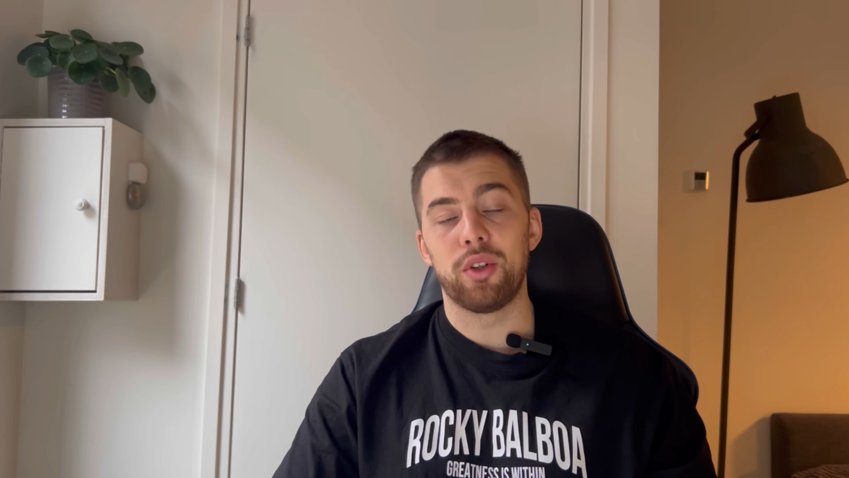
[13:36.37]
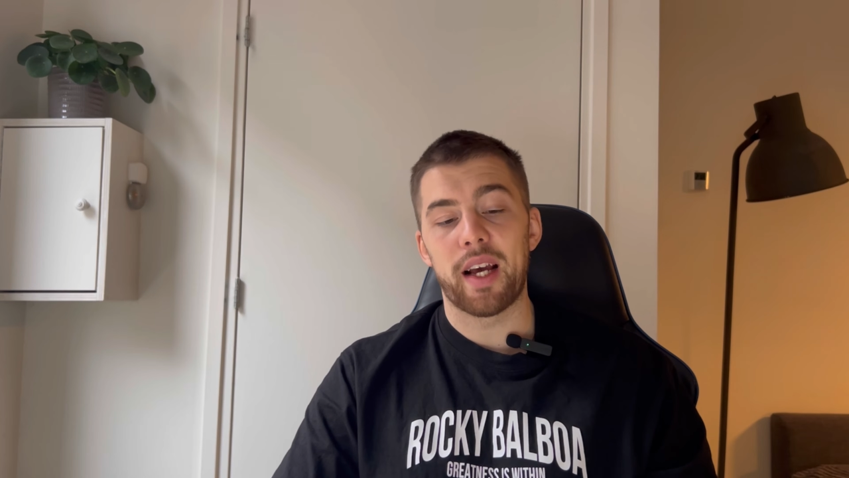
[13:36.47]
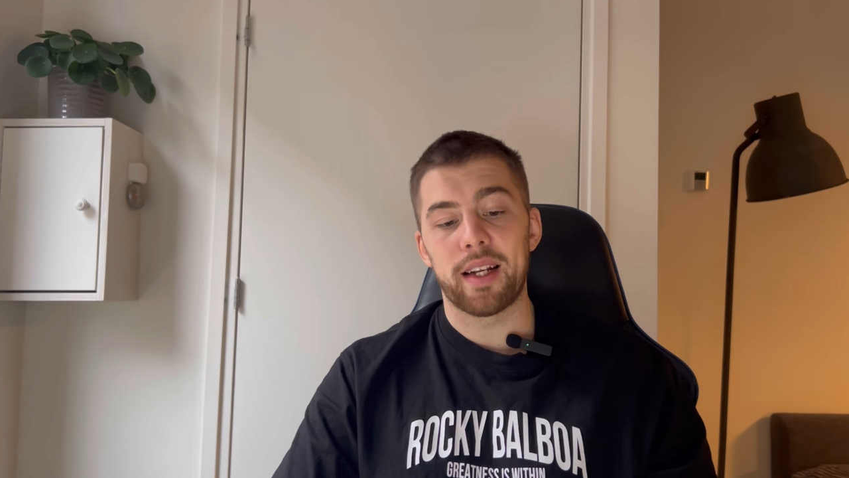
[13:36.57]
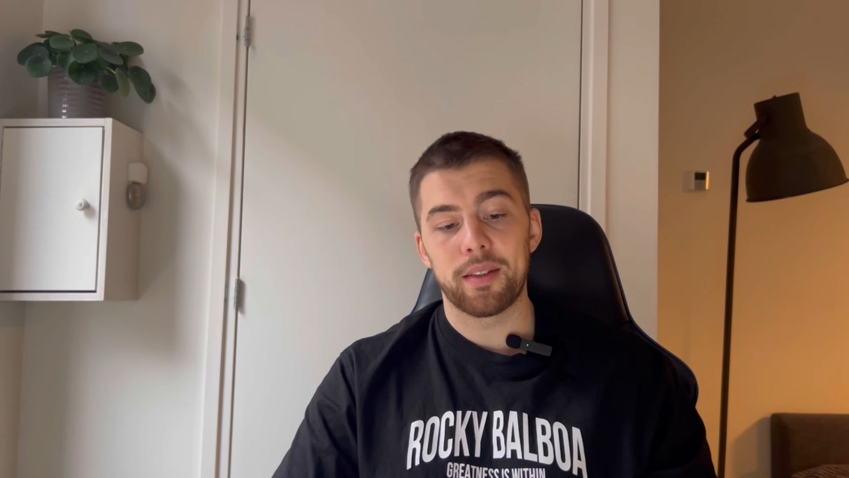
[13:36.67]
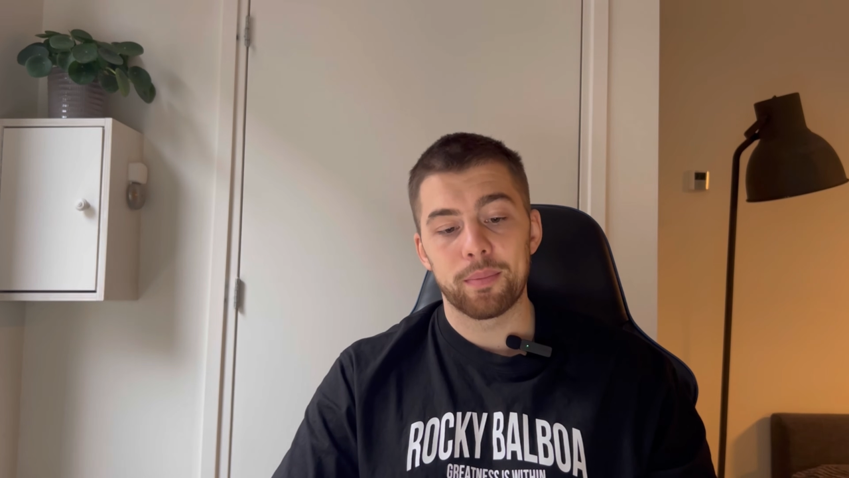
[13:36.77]

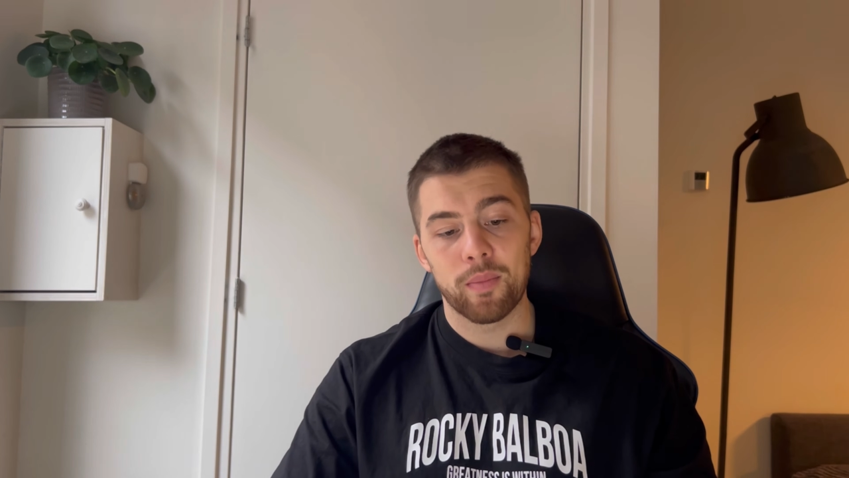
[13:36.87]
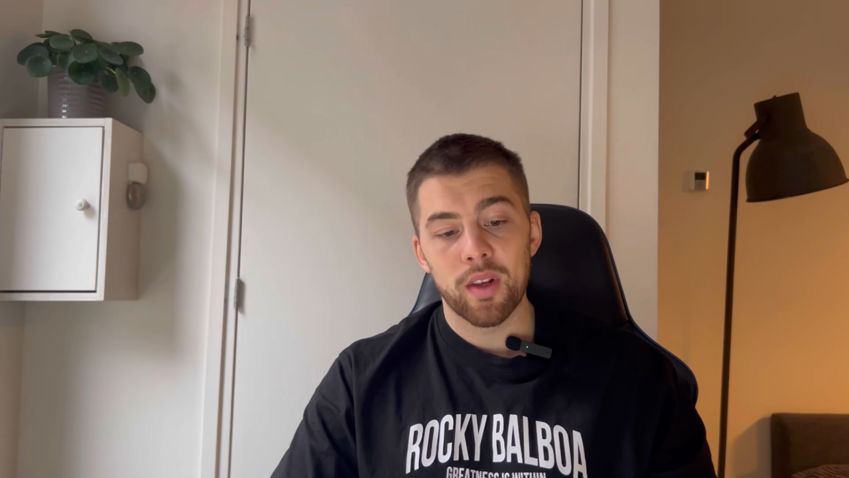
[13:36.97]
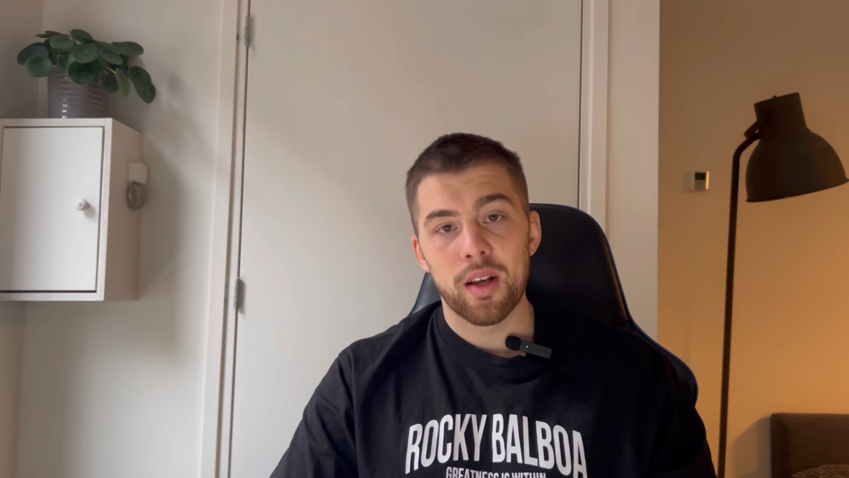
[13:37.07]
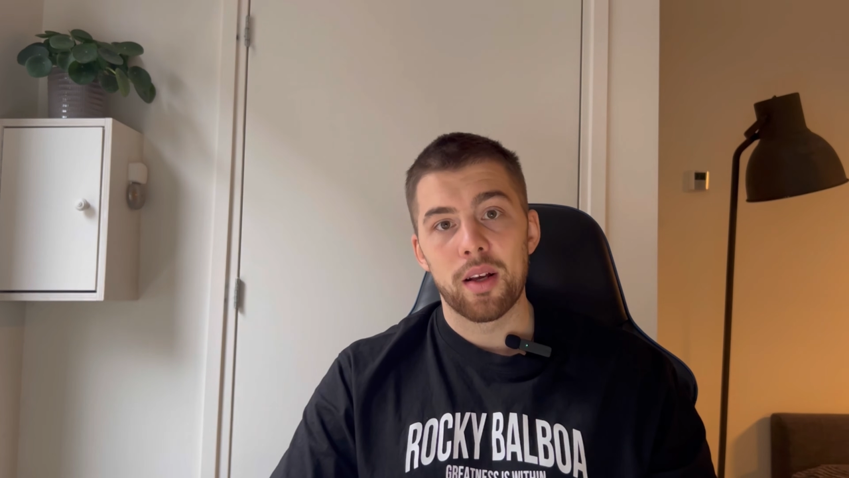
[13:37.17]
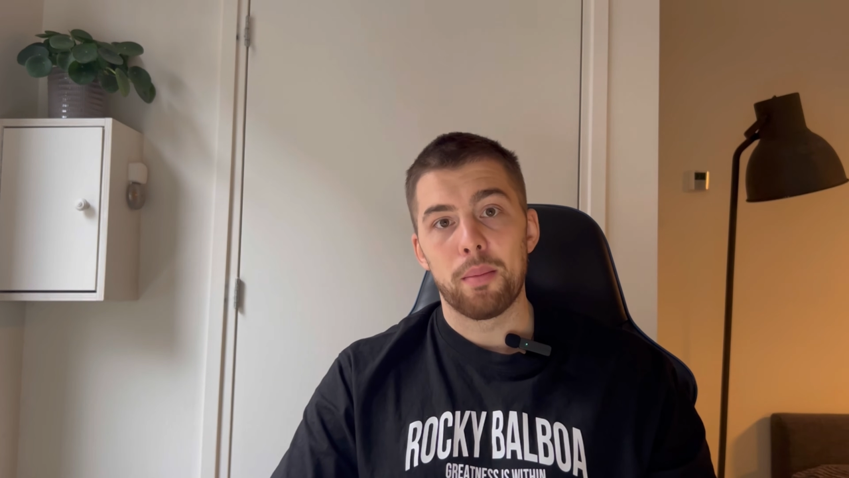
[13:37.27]
at.
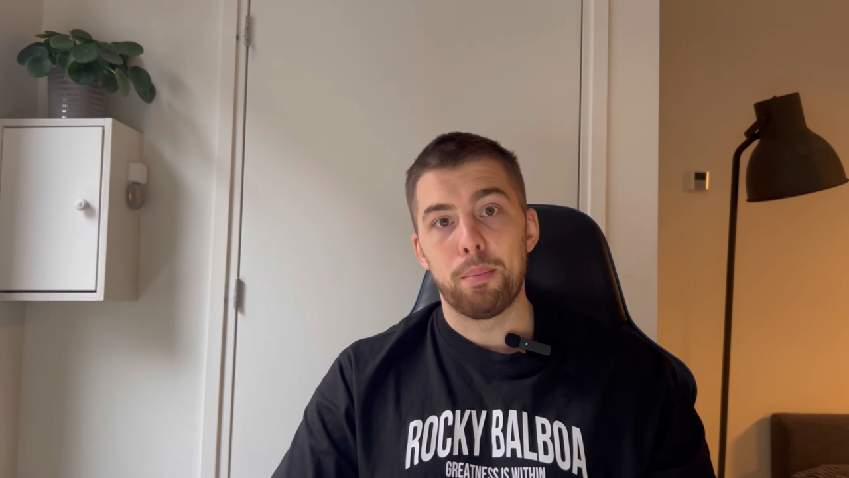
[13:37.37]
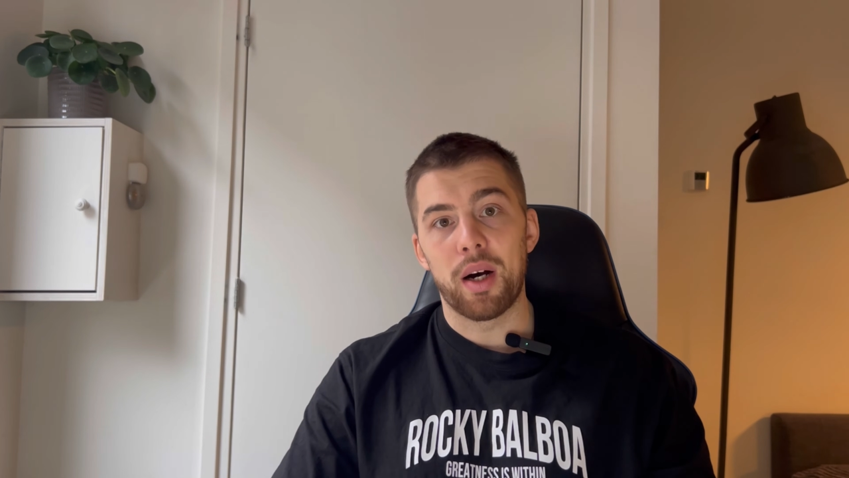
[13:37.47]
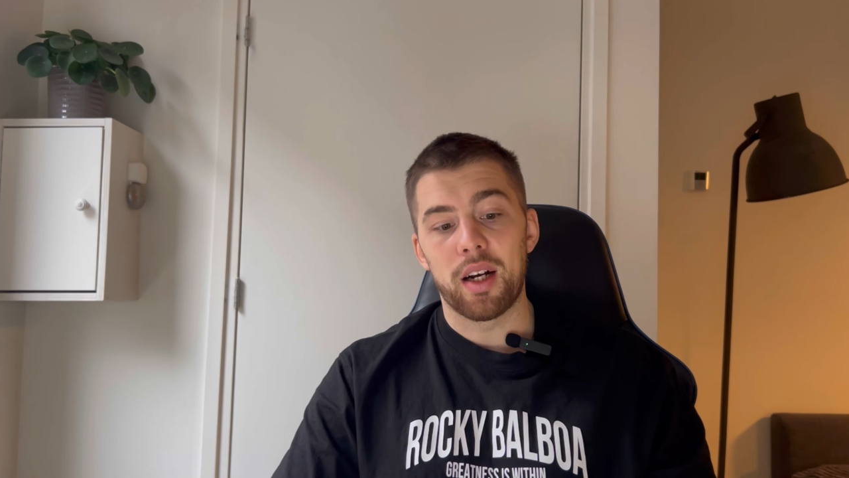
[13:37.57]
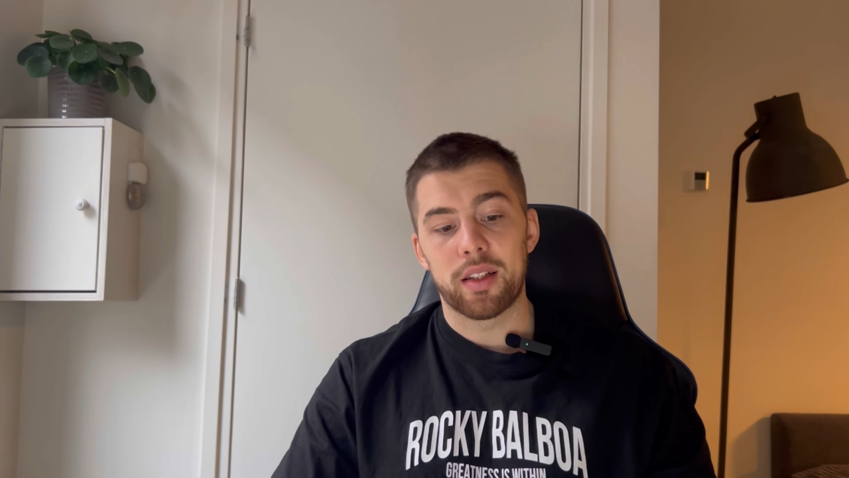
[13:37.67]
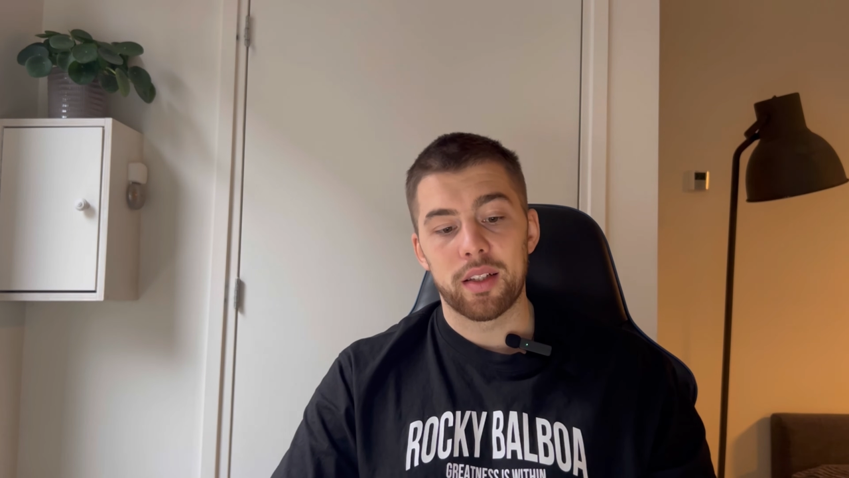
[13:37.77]

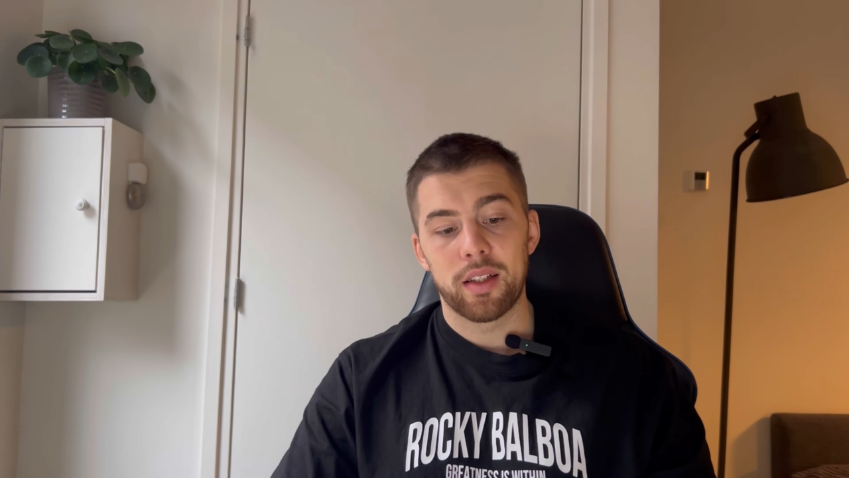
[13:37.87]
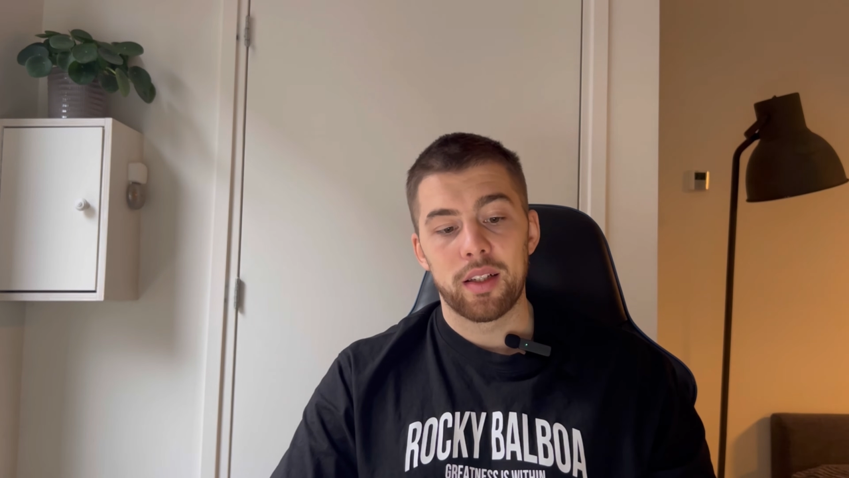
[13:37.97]
But